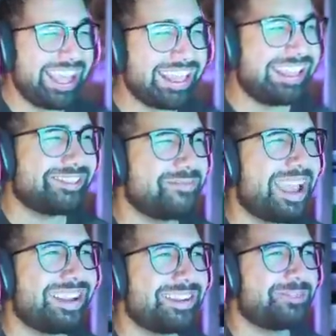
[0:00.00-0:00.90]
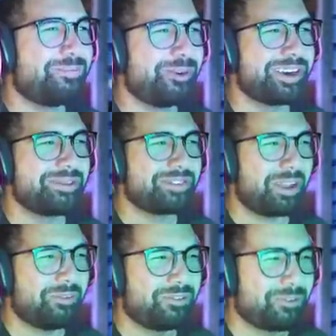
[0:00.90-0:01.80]
This man just boogied
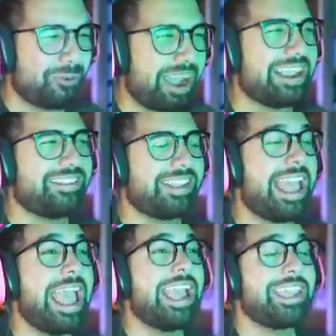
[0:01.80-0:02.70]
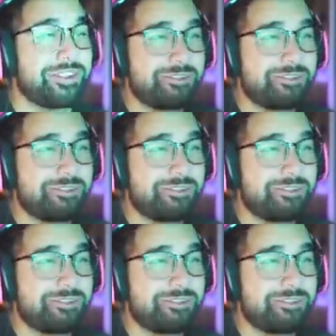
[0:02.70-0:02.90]
himself twice.